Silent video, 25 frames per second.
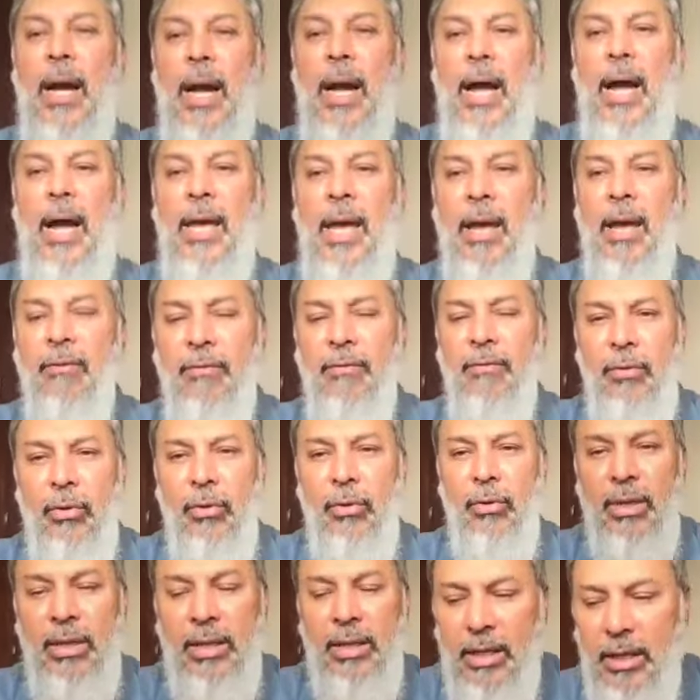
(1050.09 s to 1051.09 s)
I have
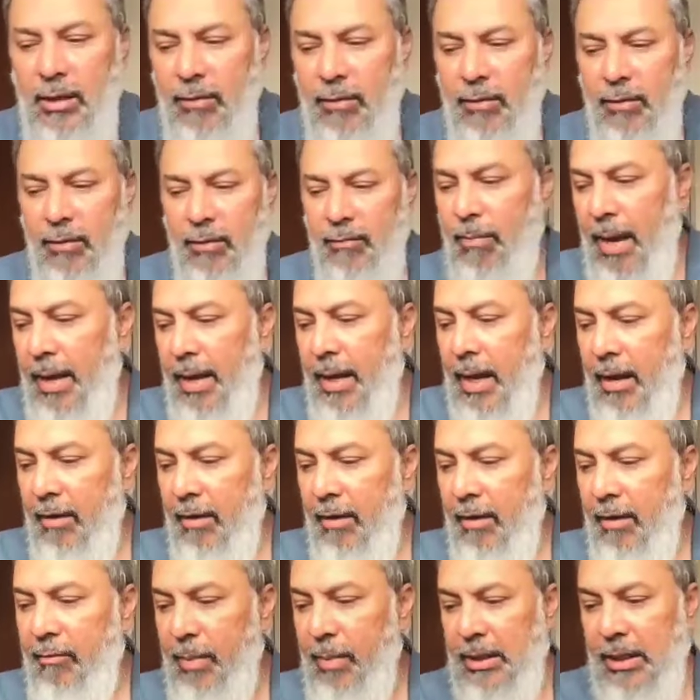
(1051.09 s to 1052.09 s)
to leave by
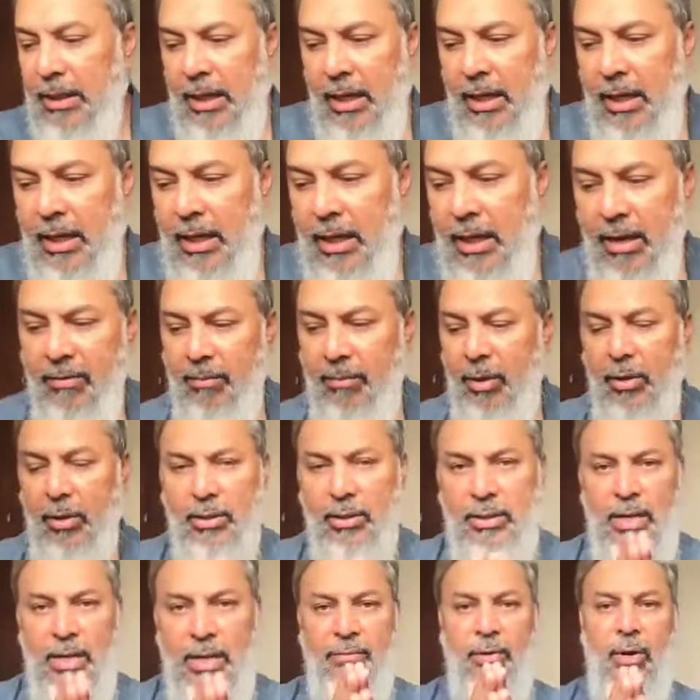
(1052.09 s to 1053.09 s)
11:30
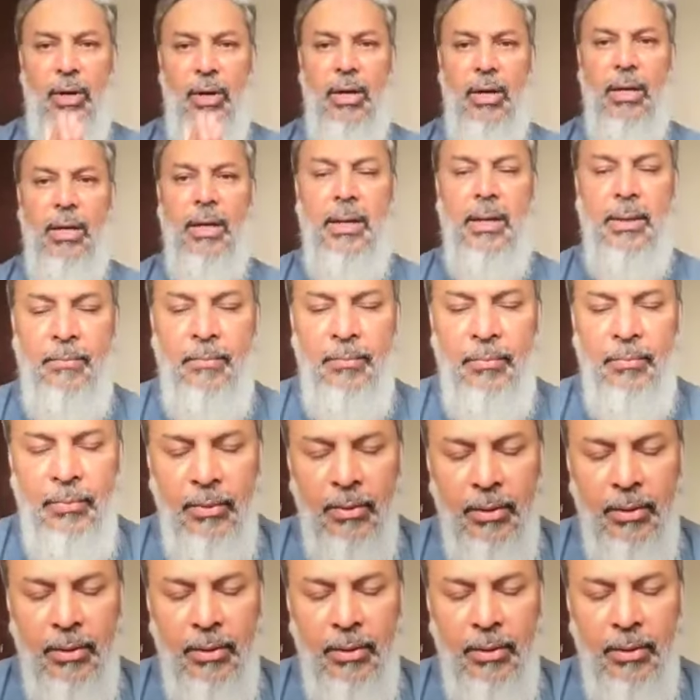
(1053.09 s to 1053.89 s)
because I've got a